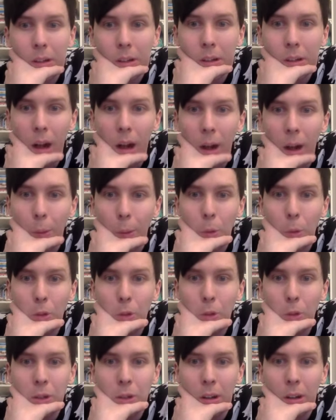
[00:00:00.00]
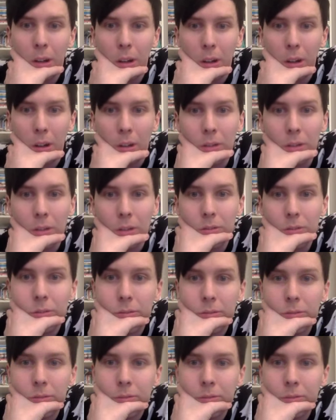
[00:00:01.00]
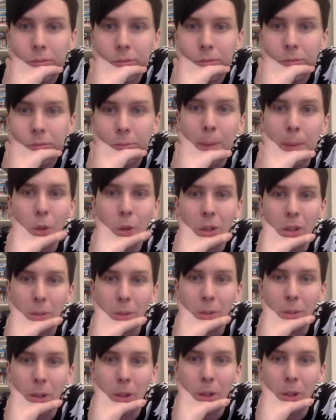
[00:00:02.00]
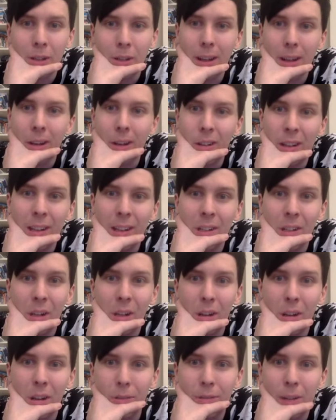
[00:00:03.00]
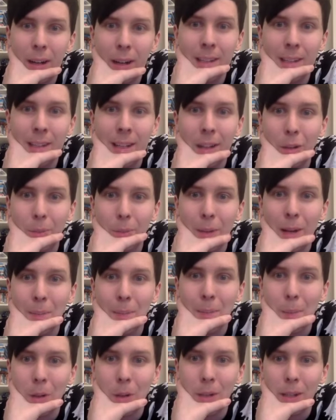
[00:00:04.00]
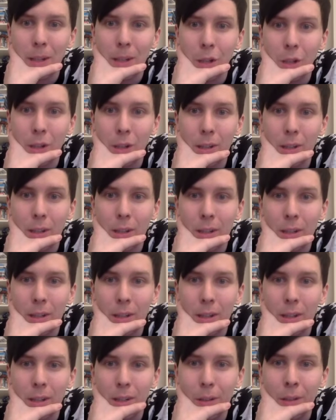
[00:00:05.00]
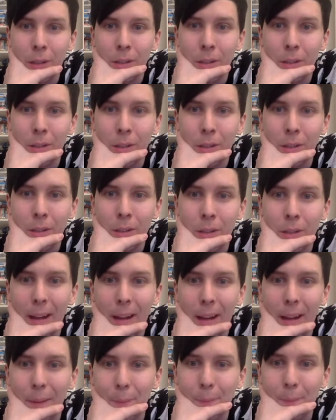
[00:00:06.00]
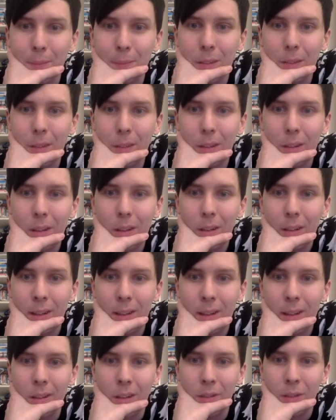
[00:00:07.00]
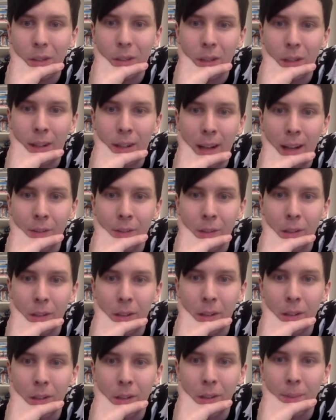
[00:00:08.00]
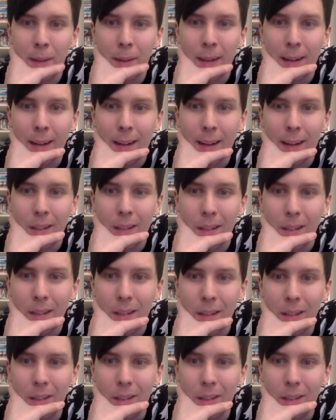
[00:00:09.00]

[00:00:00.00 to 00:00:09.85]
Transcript: I water it a lot. Maybe I water it too much. They're tough. I'd kill my bonsai trees, said Neve. Is a nerd. Yeah. They're tough to look after. It's all about cacti.